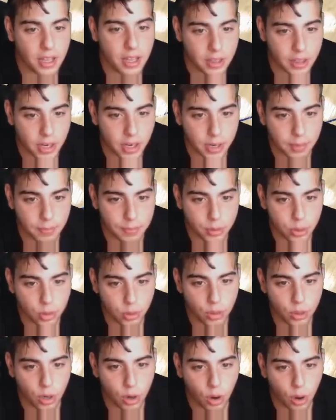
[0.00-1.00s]
the
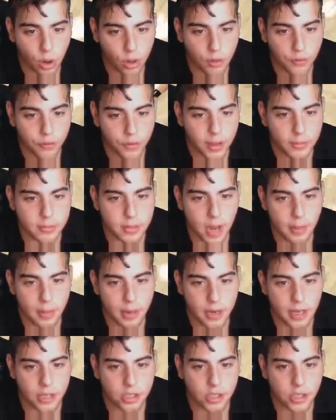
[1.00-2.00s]
computer Hall of Fame
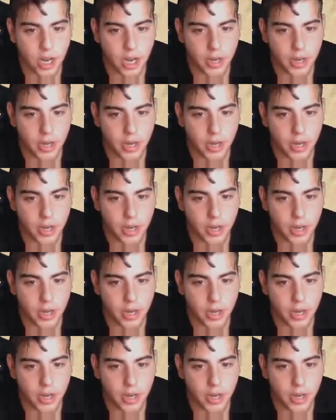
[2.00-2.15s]
domination.